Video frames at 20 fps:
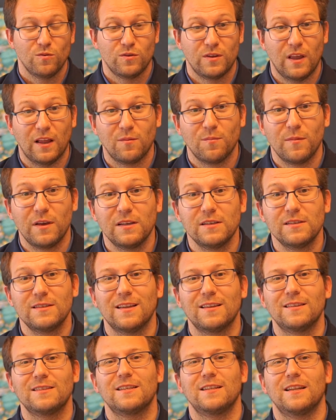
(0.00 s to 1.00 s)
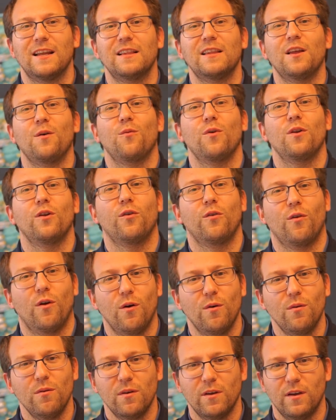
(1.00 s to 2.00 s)
That means that Xeneta will
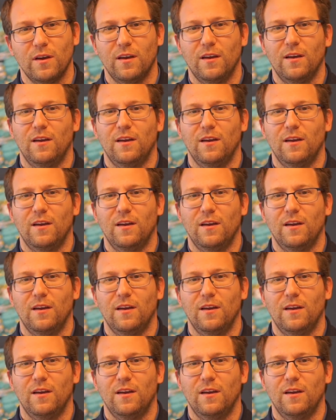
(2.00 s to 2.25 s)
grow